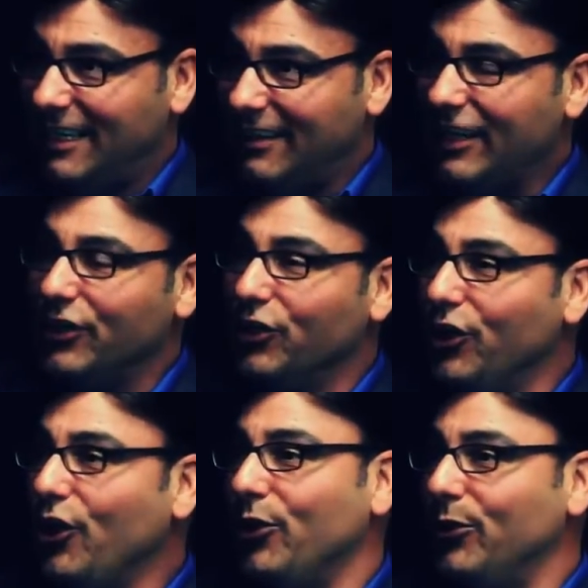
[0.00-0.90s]
They can
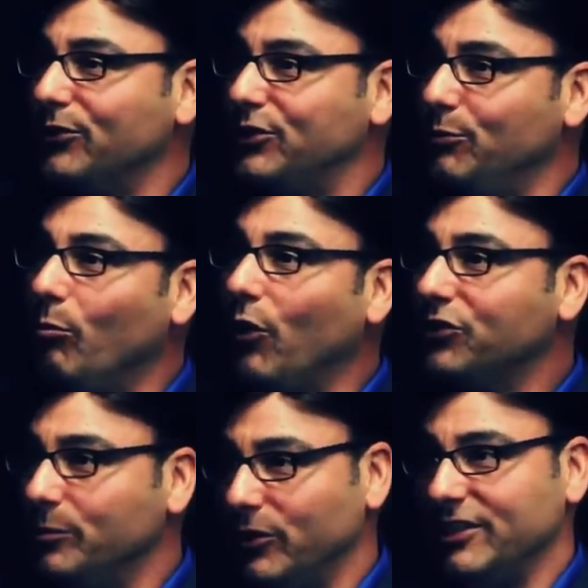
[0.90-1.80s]
go to
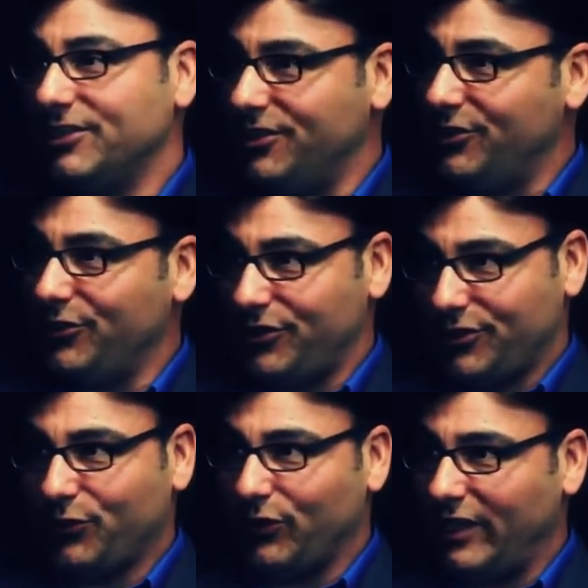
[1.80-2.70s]
multiple
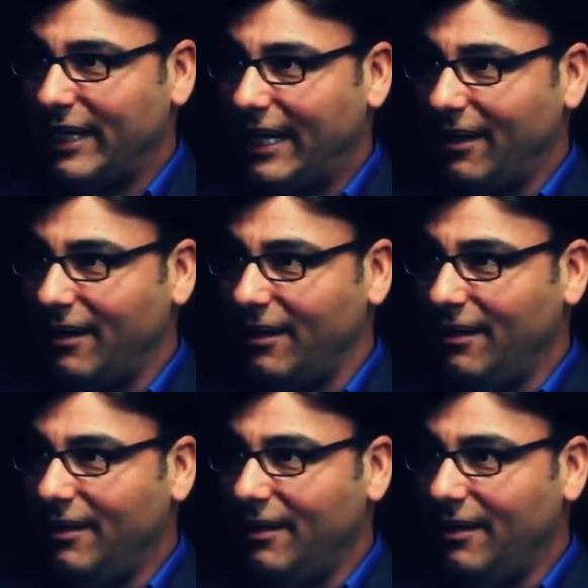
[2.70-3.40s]
institutions for their care.